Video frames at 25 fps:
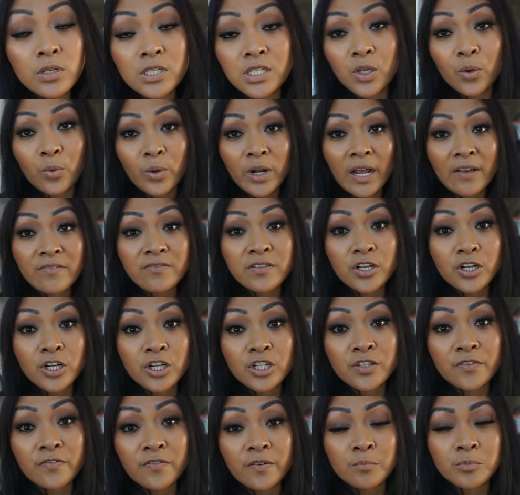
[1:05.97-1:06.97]
So what I've
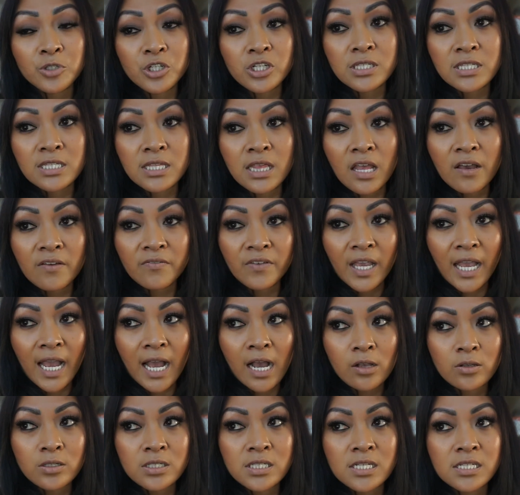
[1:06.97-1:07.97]
learned from just loving
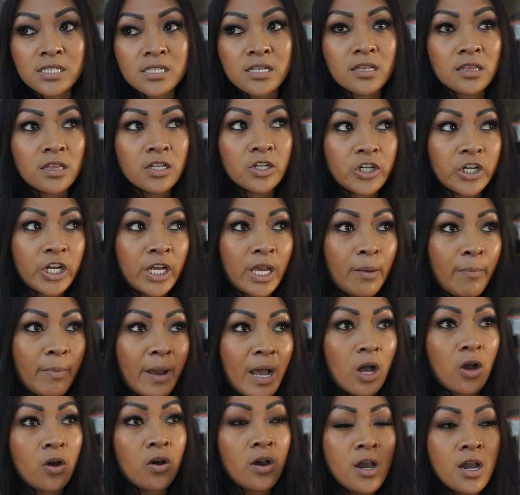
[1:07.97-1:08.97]
houses and learning
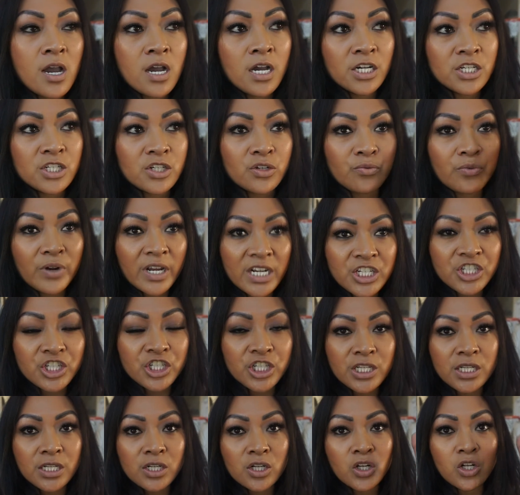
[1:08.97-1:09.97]
about
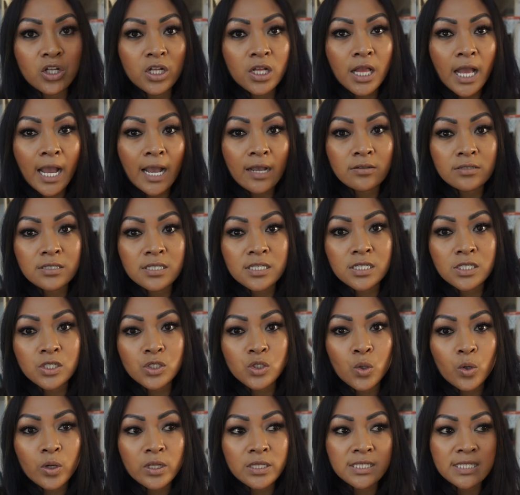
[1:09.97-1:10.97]
directional houses,
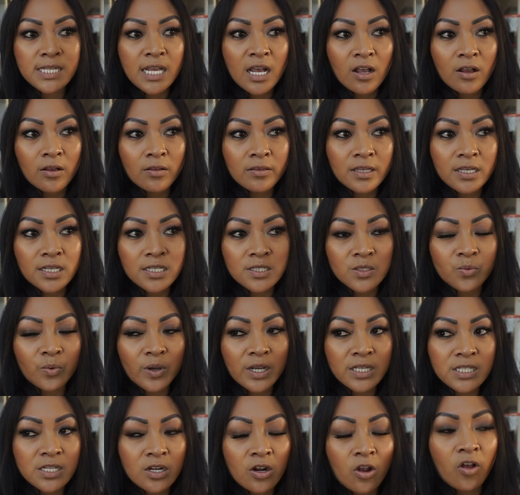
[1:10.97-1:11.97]
north, south, east,
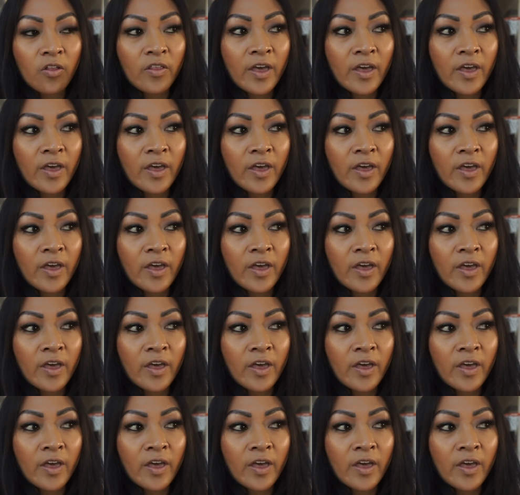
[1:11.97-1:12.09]
west, and all